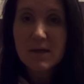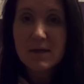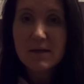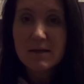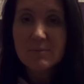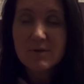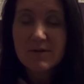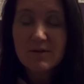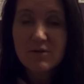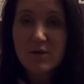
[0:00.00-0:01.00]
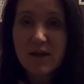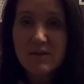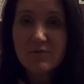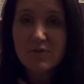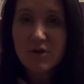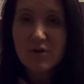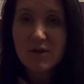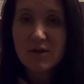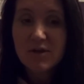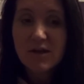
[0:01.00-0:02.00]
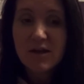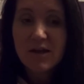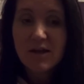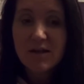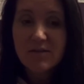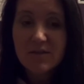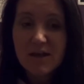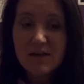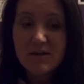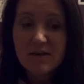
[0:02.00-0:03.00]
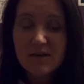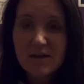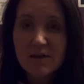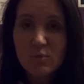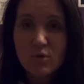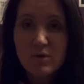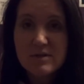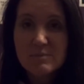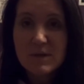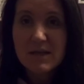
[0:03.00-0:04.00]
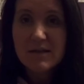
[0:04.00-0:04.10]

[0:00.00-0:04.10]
If I look any further, then it worries me,